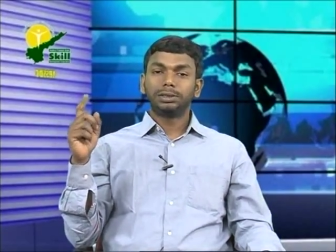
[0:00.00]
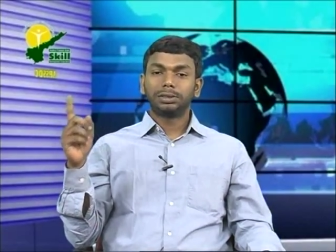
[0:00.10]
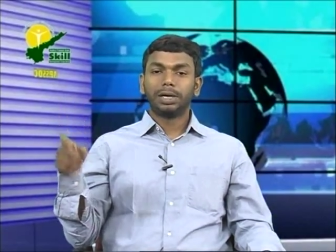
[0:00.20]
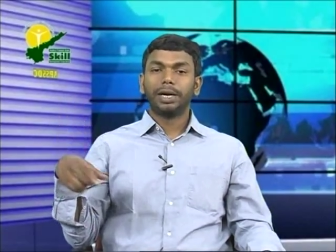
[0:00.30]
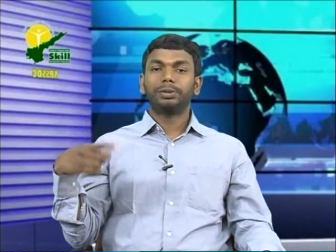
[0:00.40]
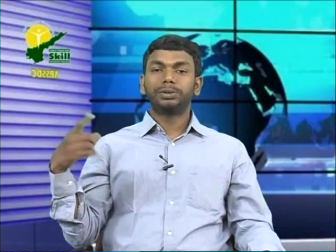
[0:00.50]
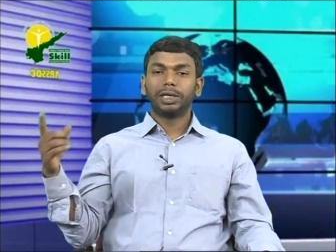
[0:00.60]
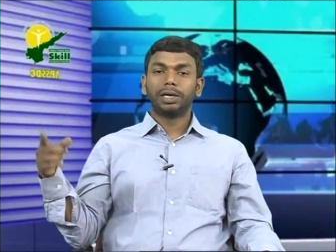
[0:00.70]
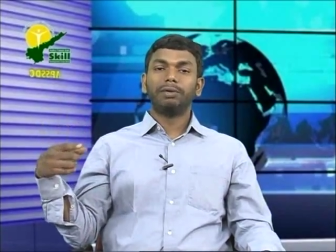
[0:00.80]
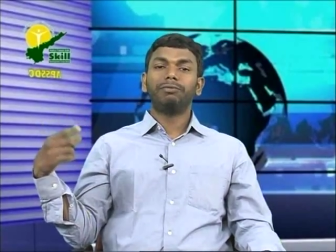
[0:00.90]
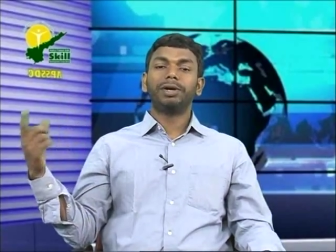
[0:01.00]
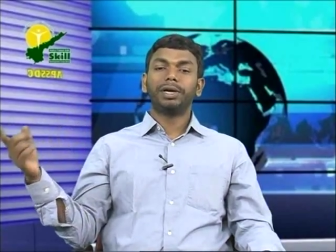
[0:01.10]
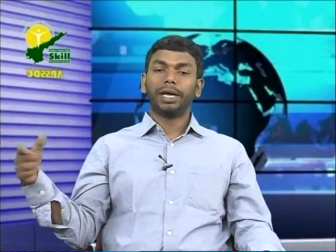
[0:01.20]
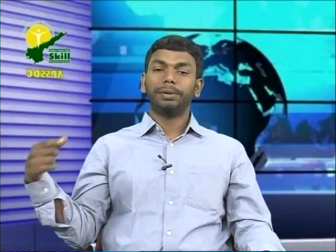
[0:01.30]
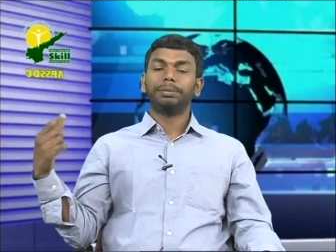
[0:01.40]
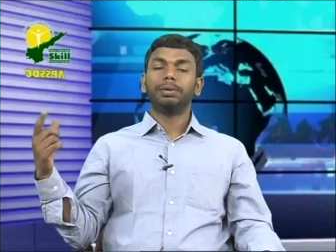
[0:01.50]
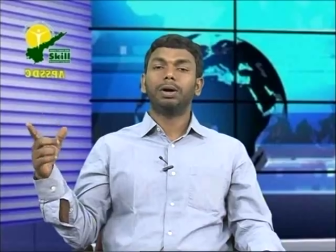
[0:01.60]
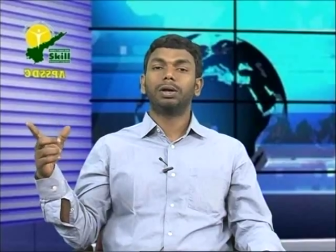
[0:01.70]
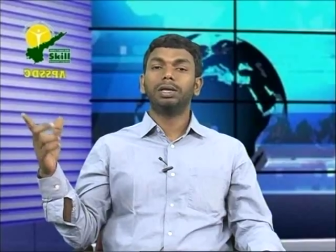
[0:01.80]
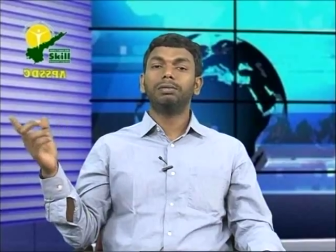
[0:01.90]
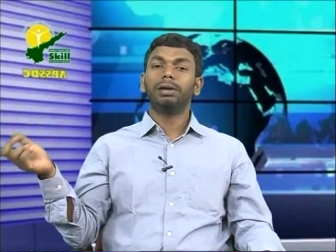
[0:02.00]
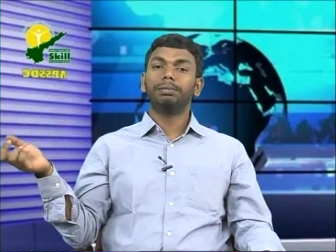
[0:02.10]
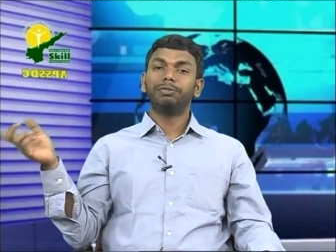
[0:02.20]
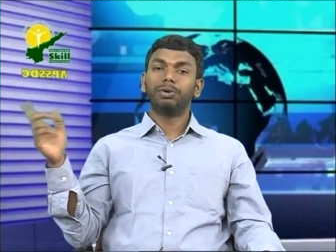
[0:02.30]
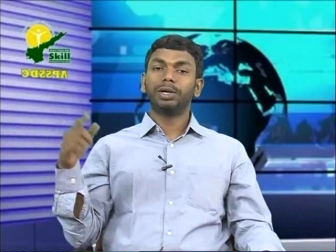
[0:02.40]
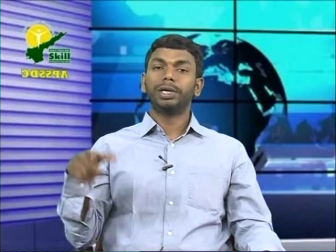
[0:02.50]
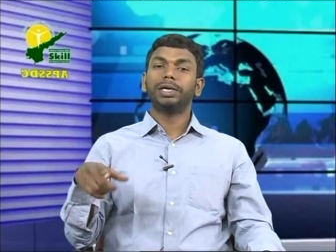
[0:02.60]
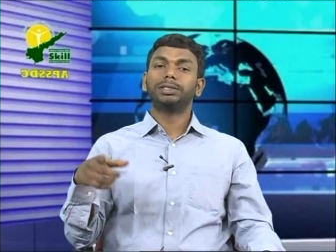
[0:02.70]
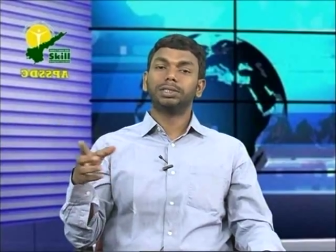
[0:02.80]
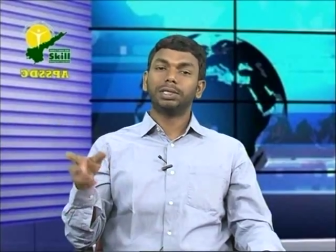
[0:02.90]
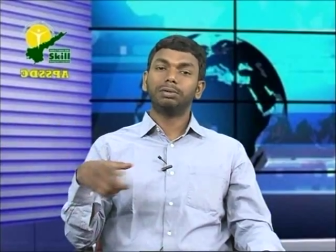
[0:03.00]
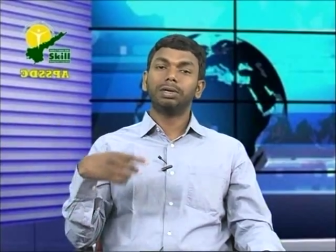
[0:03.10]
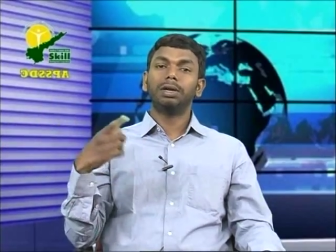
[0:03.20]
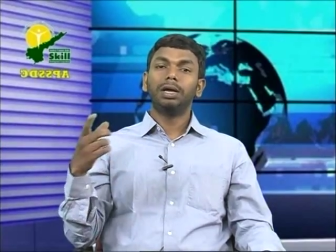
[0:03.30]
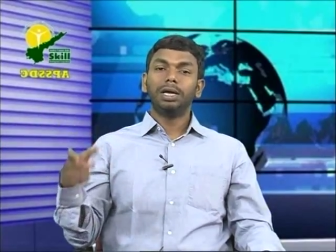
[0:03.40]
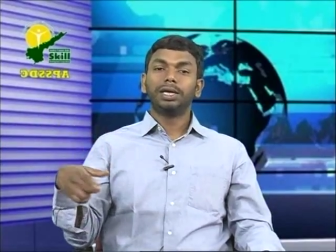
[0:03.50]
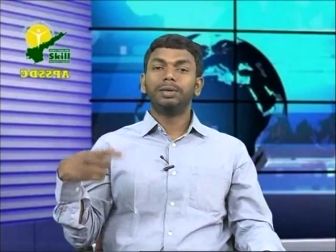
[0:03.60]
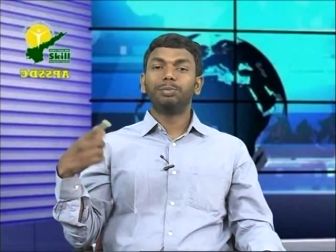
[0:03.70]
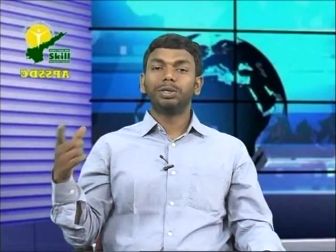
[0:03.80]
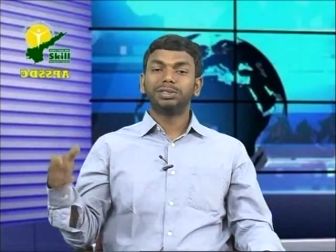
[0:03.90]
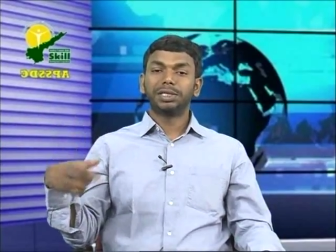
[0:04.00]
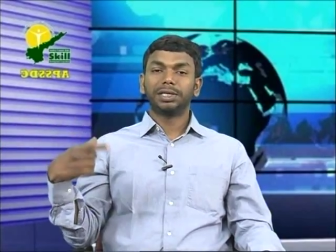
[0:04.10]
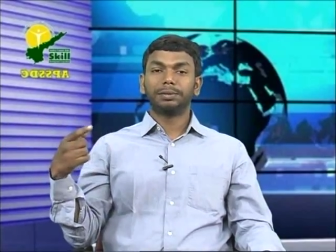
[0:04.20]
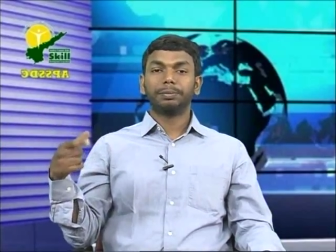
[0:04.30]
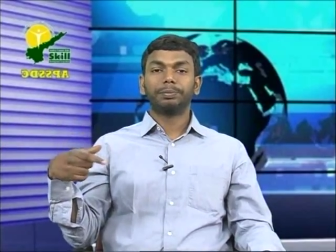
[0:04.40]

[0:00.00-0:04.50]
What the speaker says: try to check every time, or even before indexing it will keep on checking.